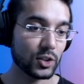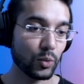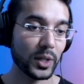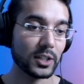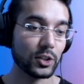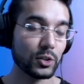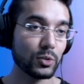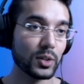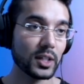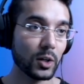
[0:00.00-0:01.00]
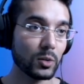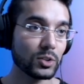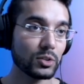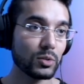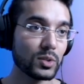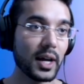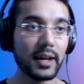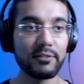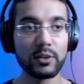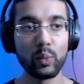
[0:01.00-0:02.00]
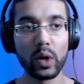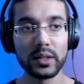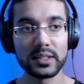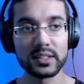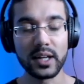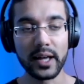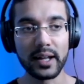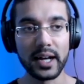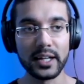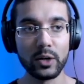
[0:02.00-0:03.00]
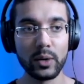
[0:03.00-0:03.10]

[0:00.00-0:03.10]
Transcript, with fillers: When you go to typhon wallet dot i o,